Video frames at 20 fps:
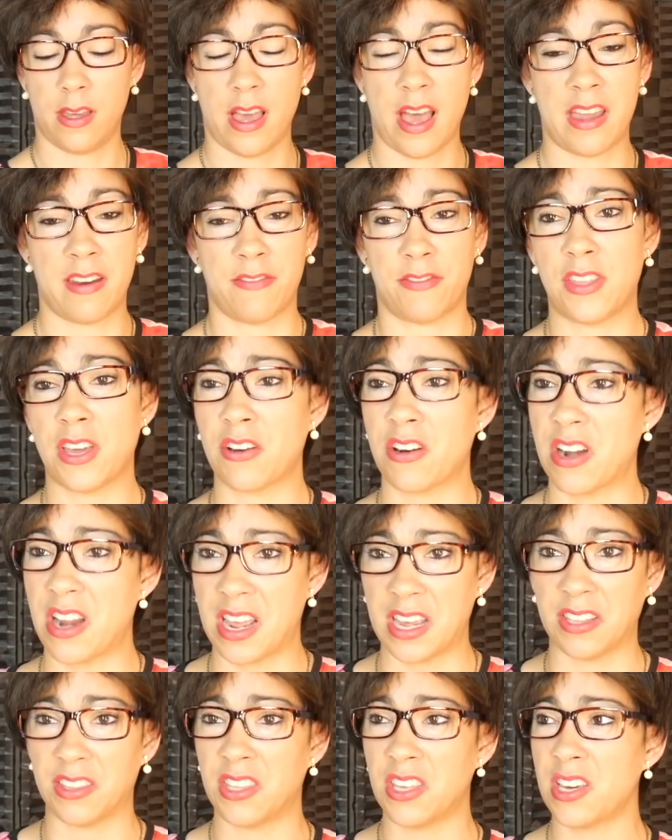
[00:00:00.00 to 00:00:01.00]
And if they're an
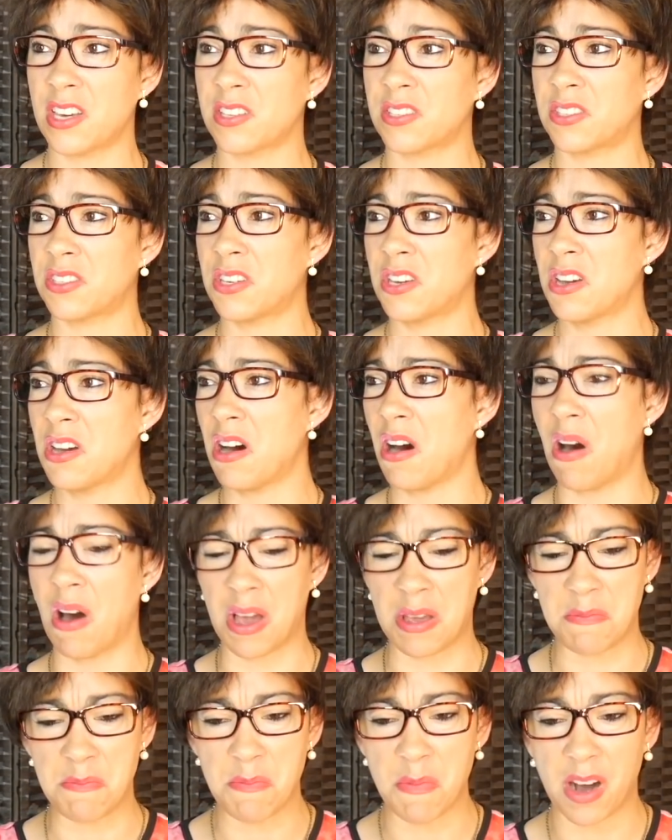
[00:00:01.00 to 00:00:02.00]
atheist,
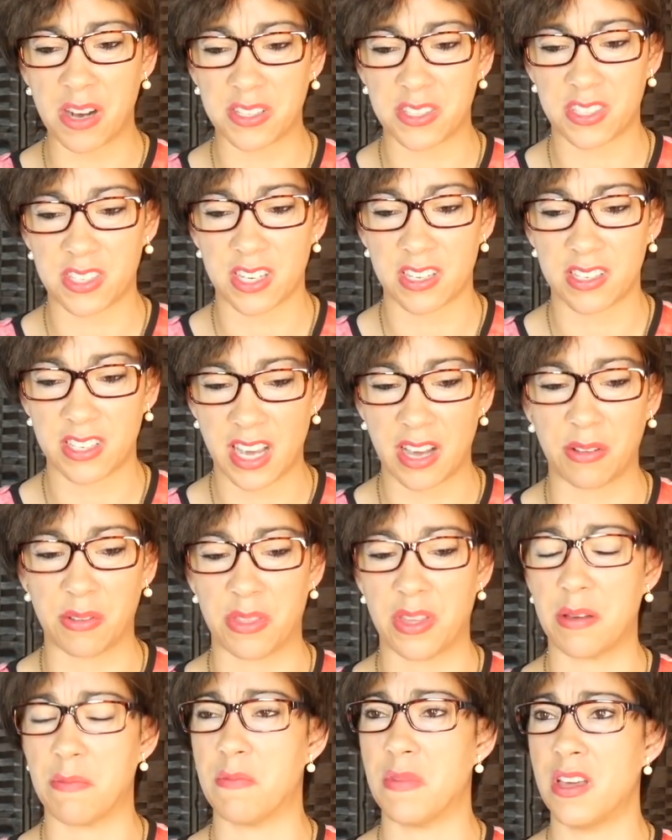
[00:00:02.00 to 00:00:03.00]
I must tell
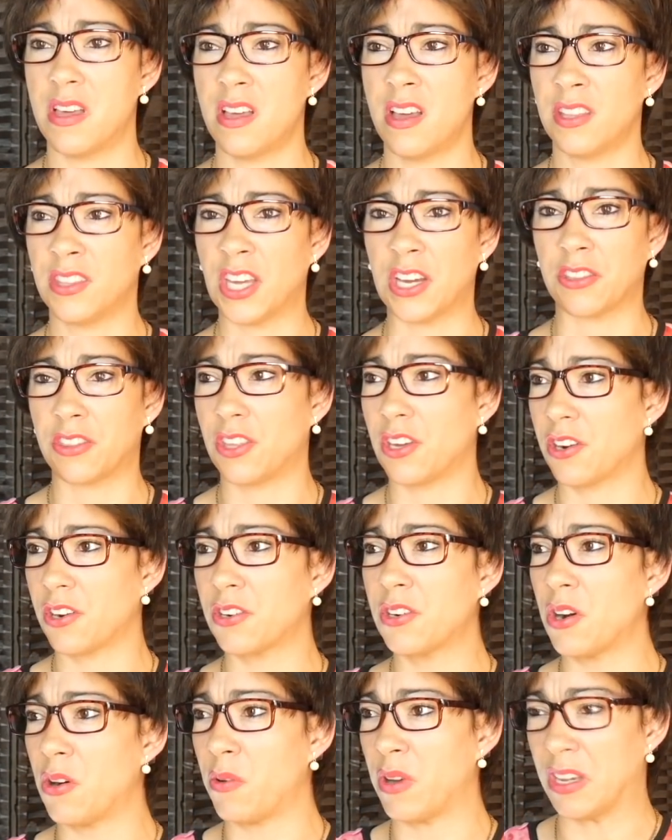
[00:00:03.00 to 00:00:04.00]
them that they're
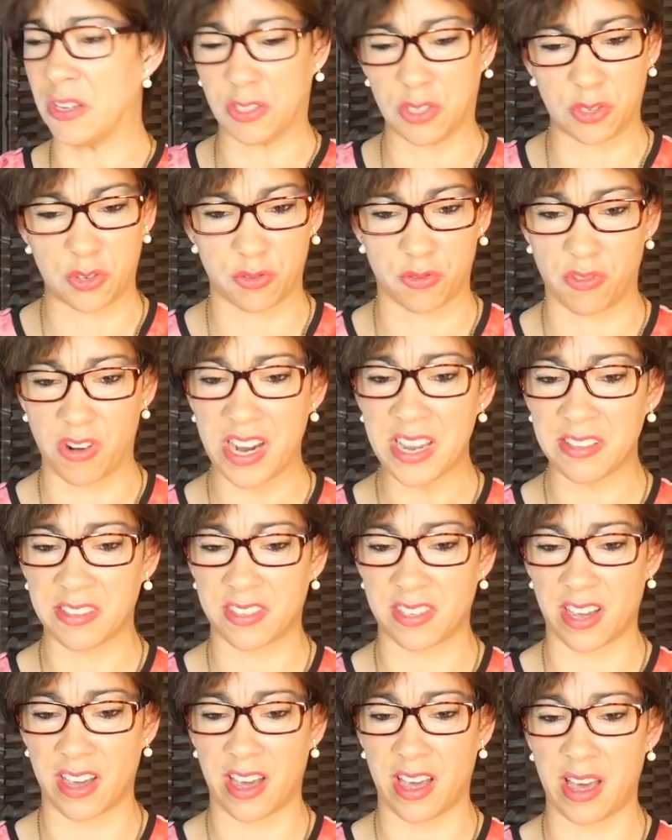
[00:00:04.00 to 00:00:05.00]
going straight
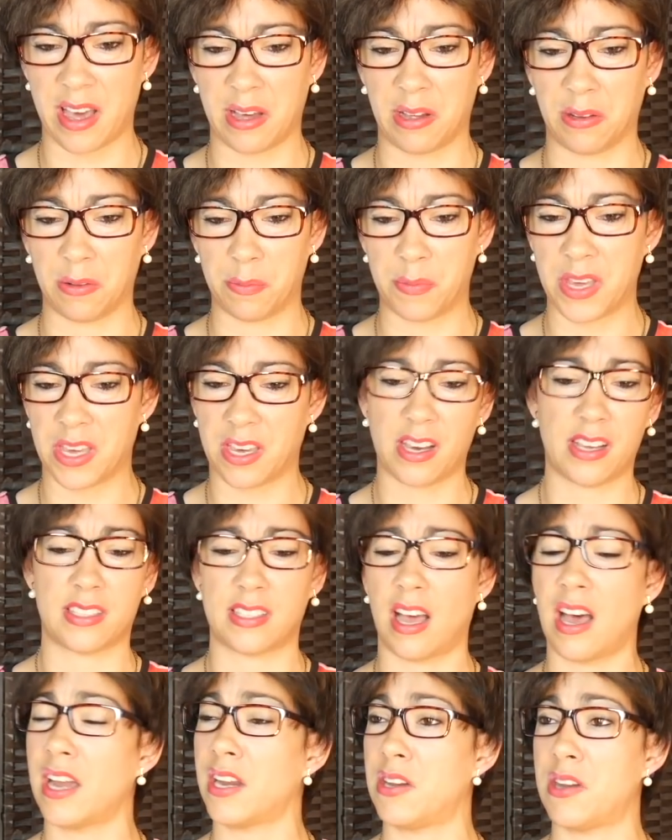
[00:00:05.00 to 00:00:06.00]
to hell because
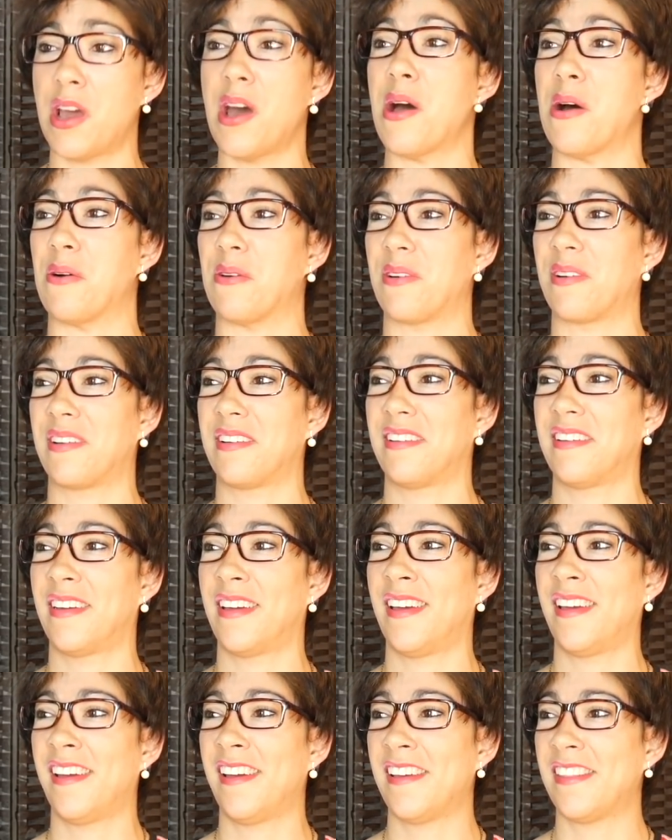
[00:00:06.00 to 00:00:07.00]
I know
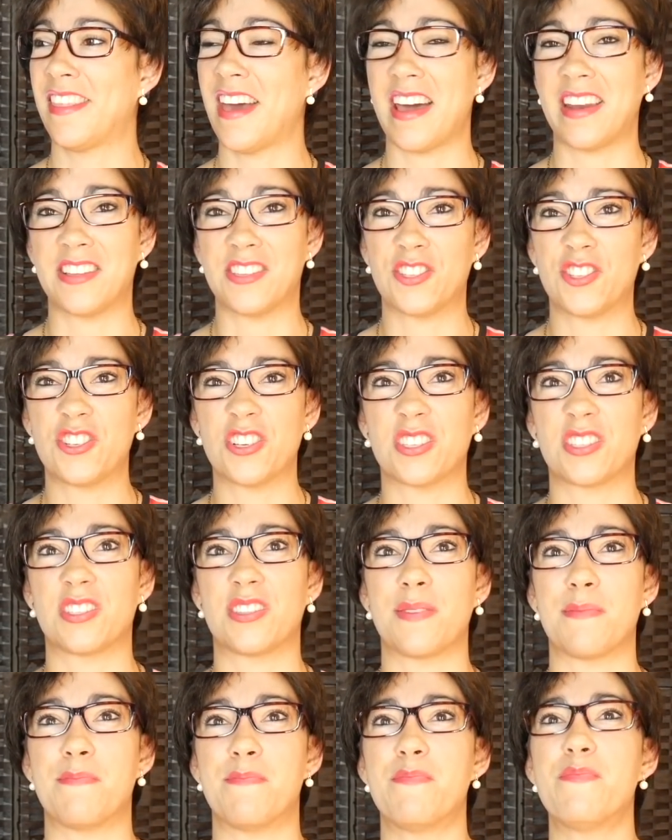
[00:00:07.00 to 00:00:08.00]
that is just
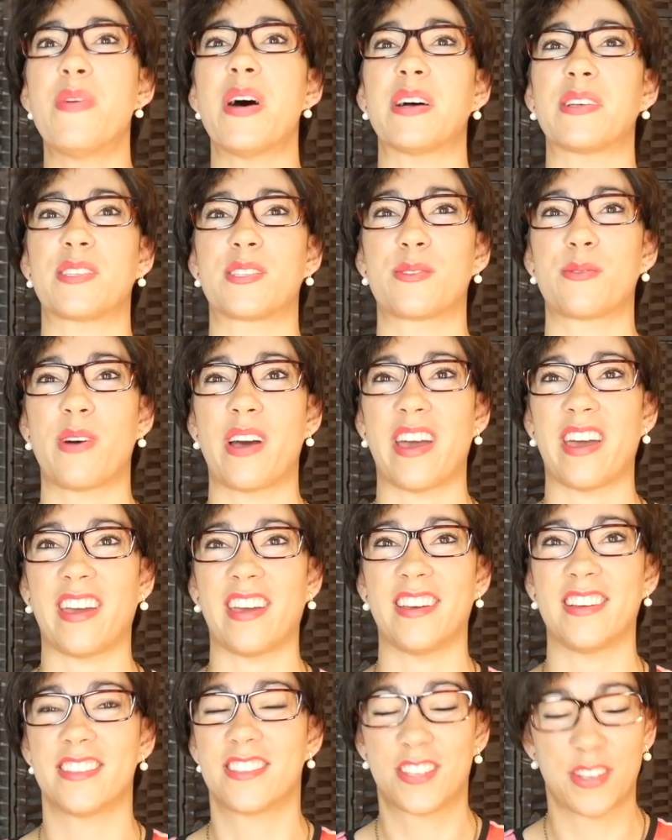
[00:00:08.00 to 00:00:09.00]
the best
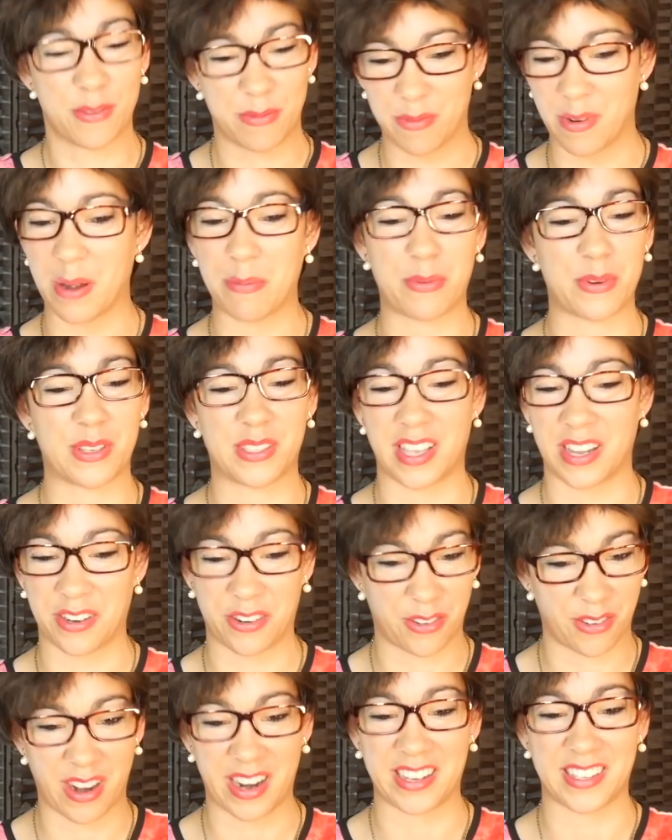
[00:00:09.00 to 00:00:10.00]
way to represent
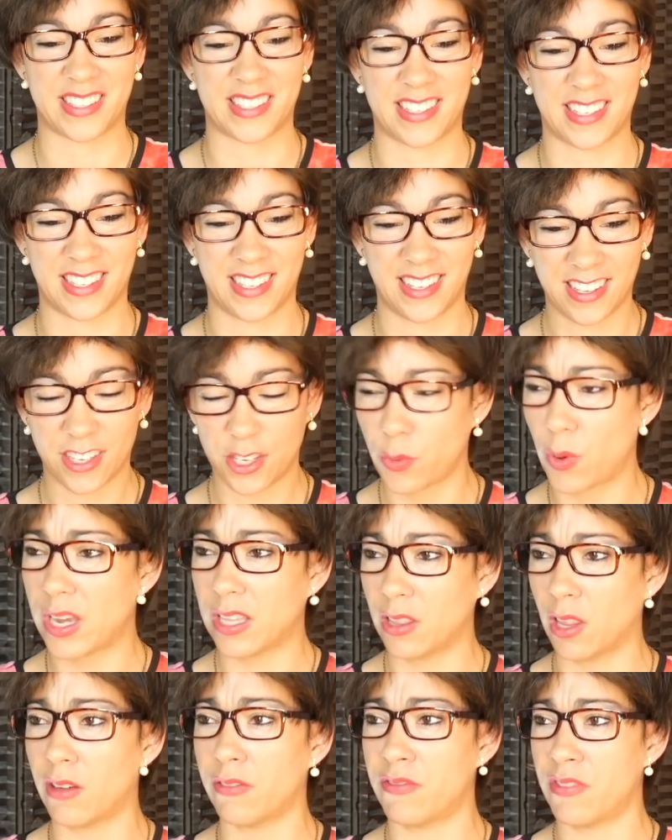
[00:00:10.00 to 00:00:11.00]
Christ. Do I
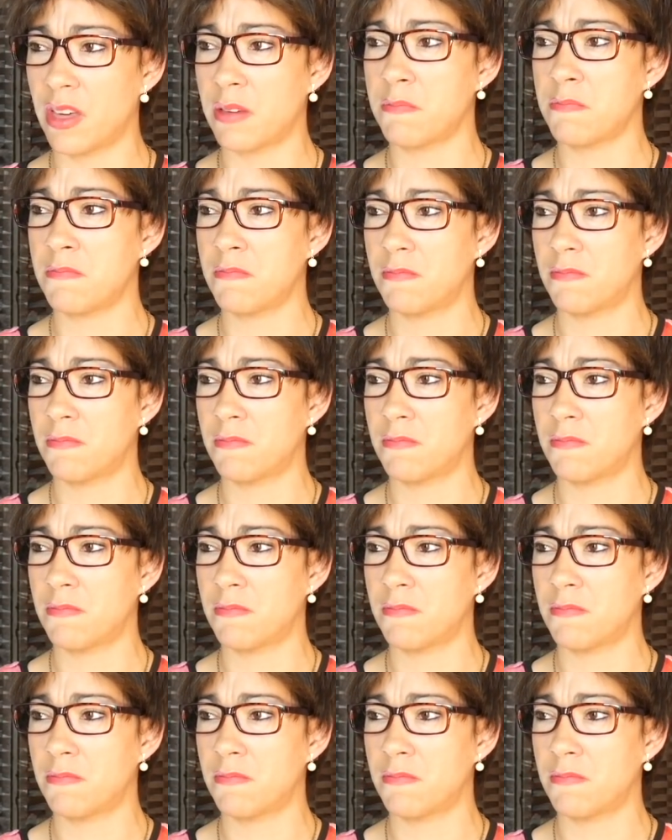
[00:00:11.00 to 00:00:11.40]
love them?